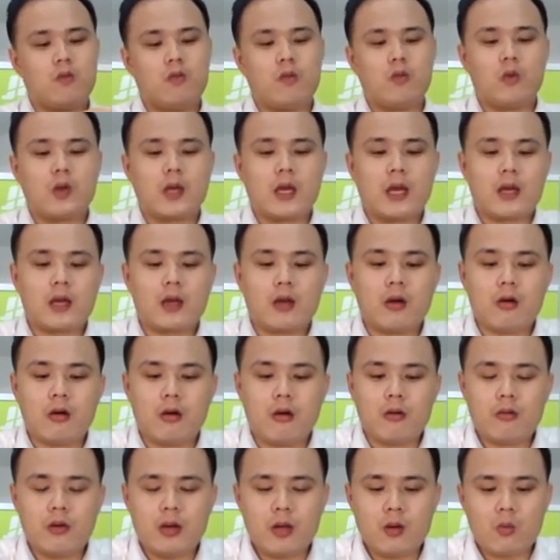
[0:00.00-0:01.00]
You can
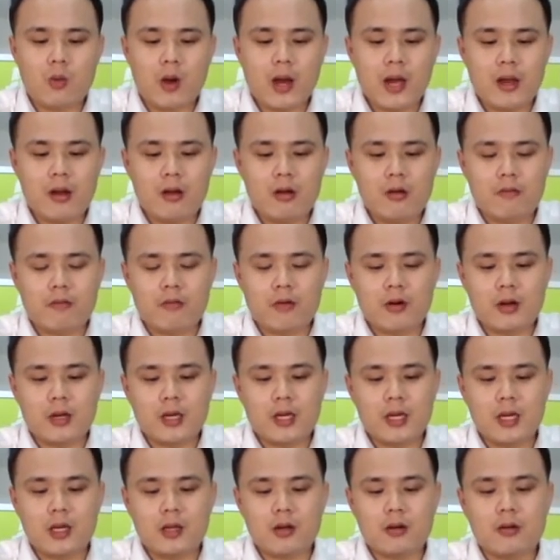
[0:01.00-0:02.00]
go the wire from
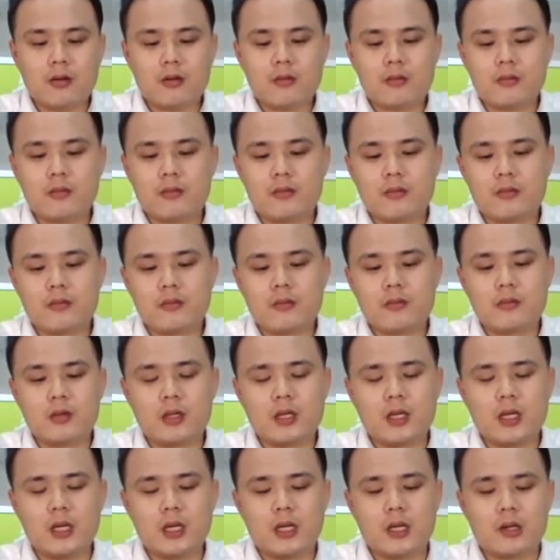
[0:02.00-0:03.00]
here
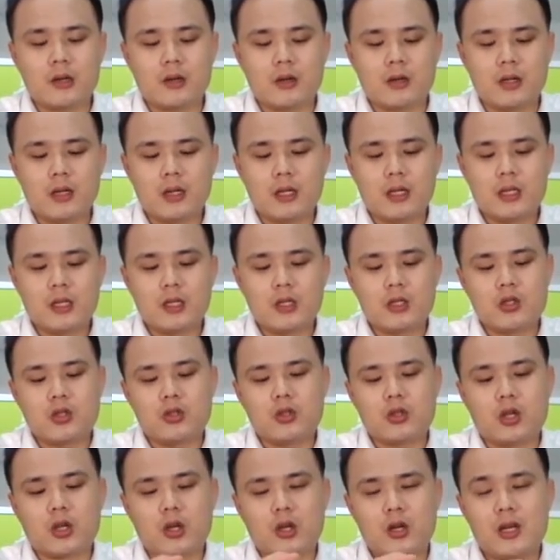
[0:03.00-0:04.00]

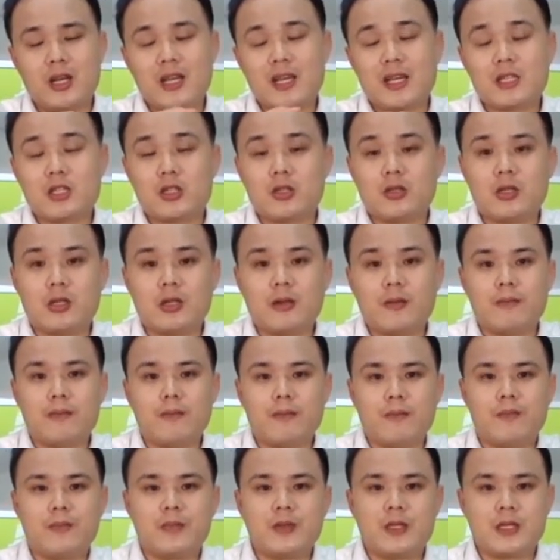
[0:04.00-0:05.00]
to connection the
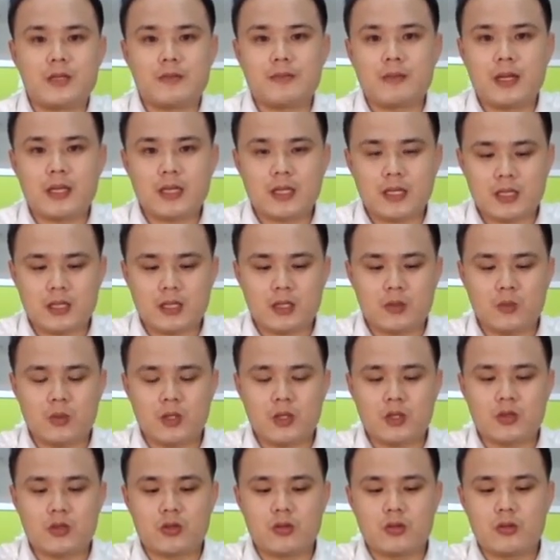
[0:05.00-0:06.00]
dismatic
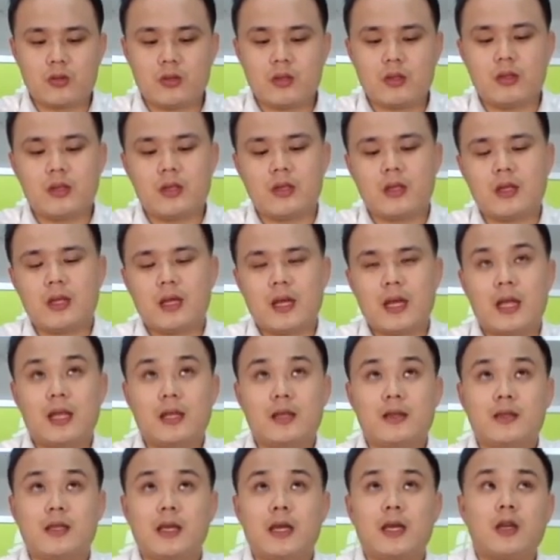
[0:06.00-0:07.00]
switch, and
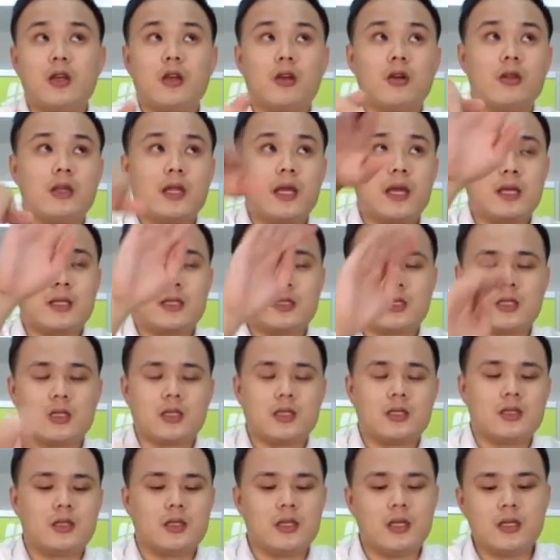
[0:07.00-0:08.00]
then connect
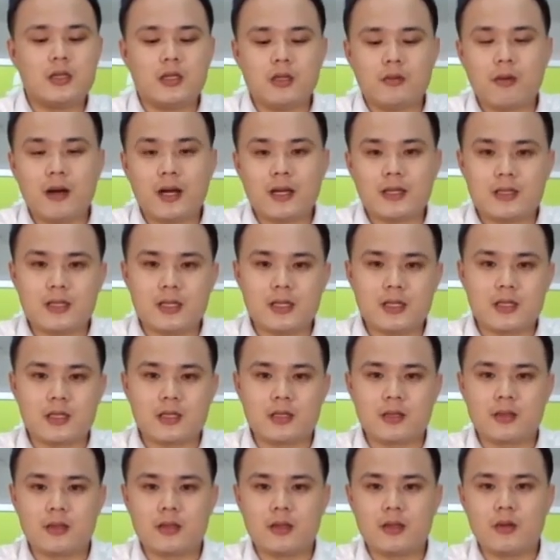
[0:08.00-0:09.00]
the
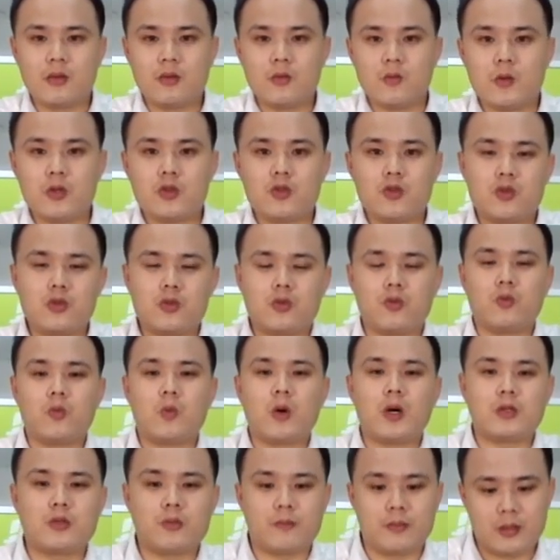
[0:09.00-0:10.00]
devices which you
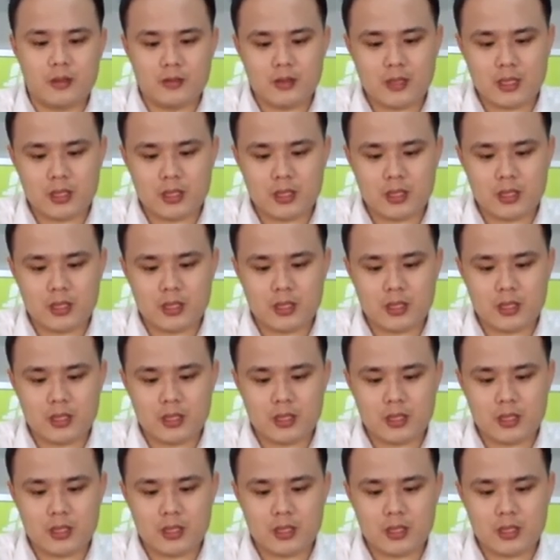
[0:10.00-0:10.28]
want to